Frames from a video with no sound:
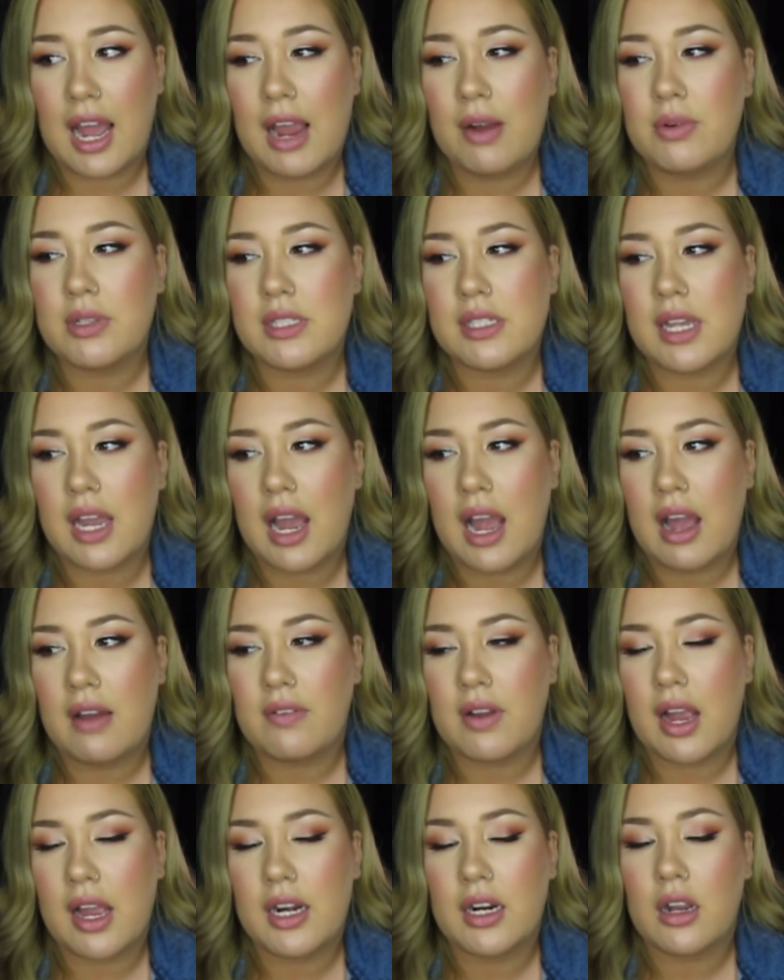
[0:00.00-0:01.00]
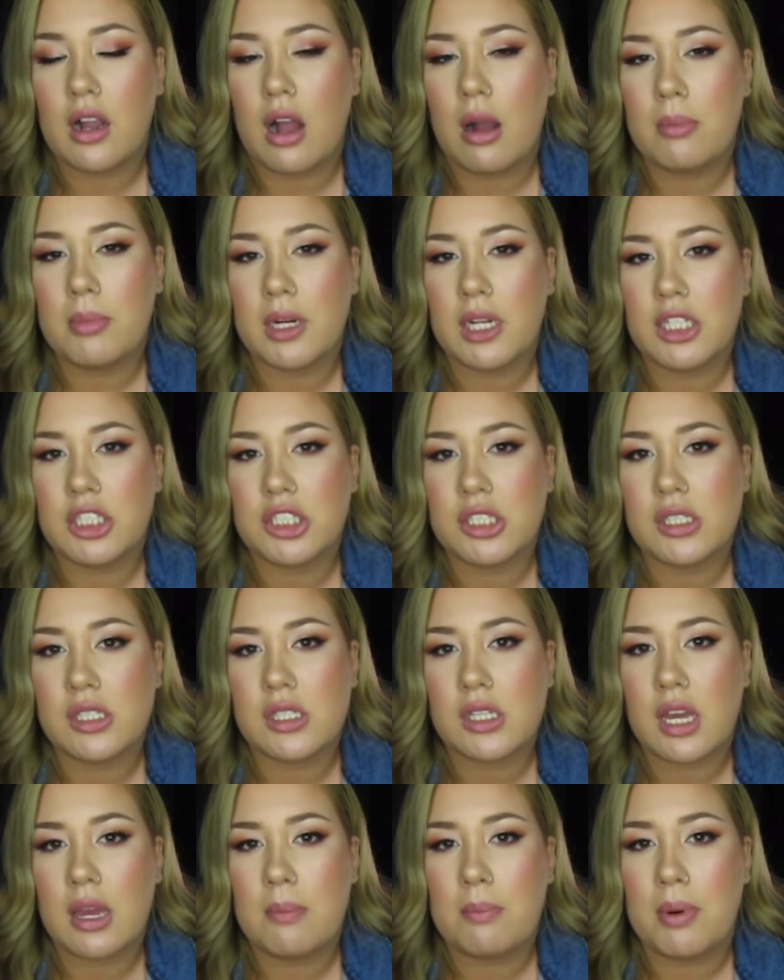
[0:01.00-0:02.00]
I would say I have kind of combination
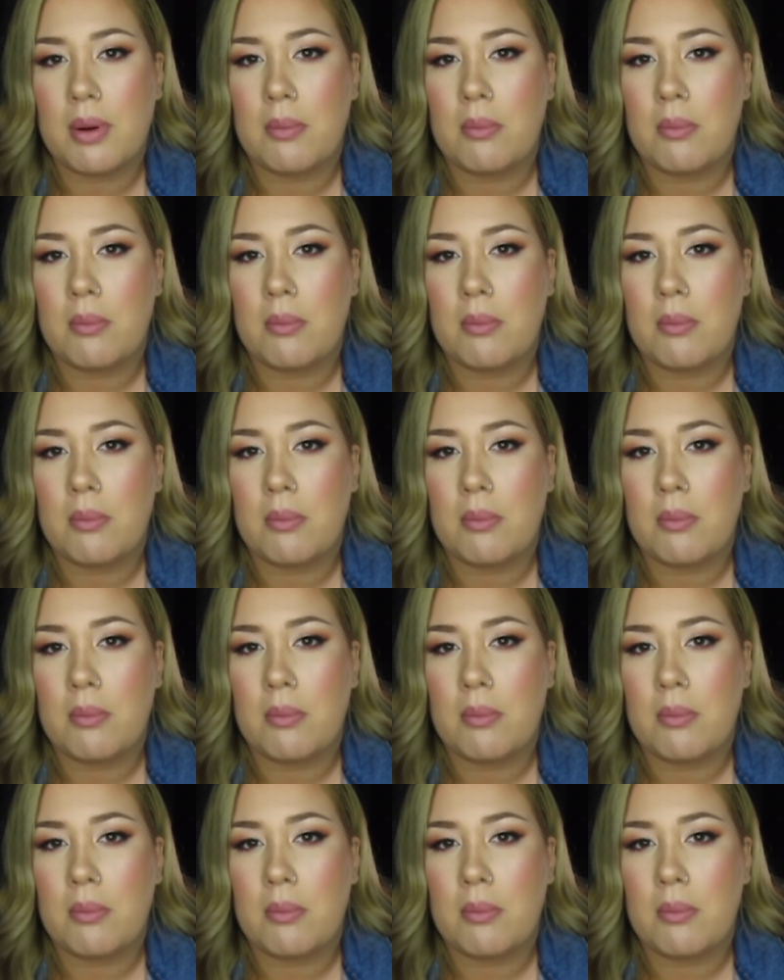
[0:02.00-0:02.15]
skin, but